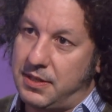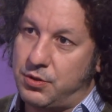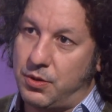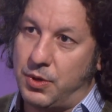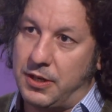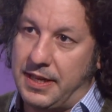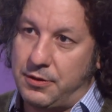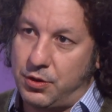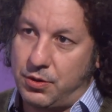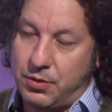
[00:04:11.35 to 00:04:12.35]
So what
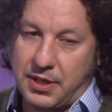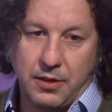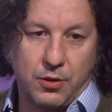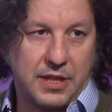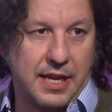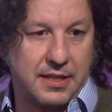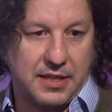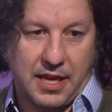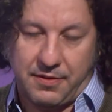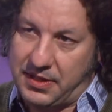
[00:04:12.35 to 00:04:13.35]
do? They look at
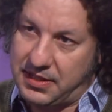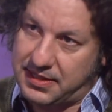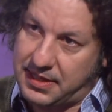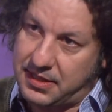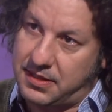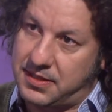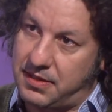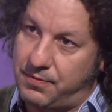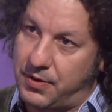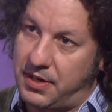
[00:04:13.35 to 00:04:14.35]
the evidence that's
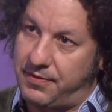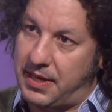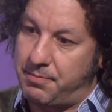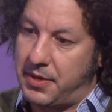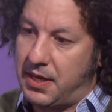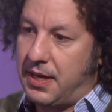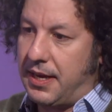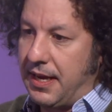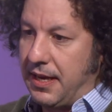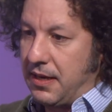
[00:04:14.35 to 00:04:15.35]
in front of them
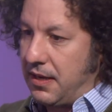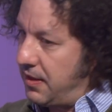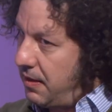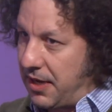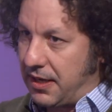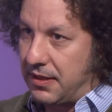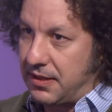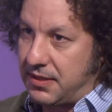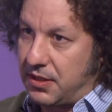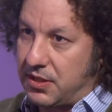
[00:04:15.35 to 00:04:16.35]
and they make a
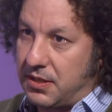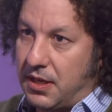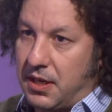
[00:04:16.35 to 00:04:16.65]
decision.